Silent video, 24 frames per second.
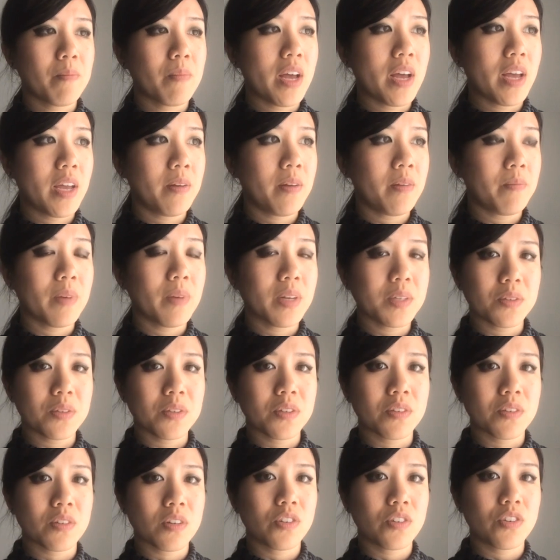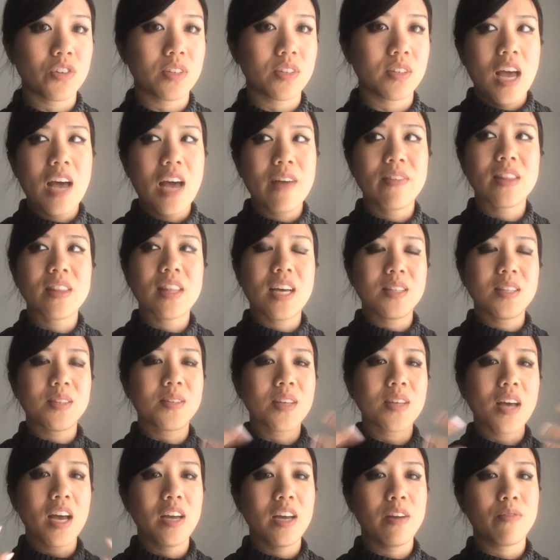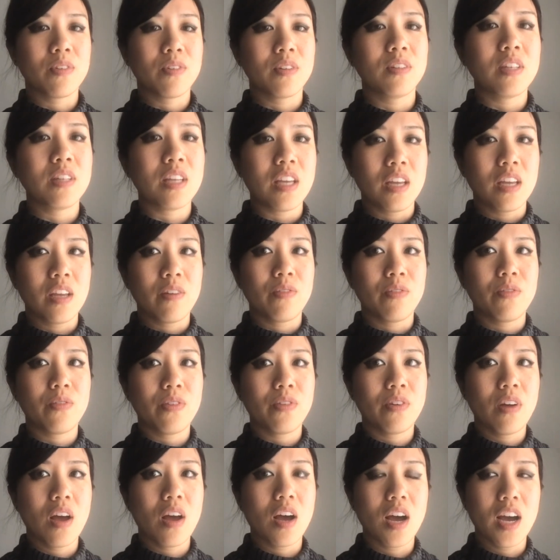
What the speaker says: My muscles are just having that sigh of relief.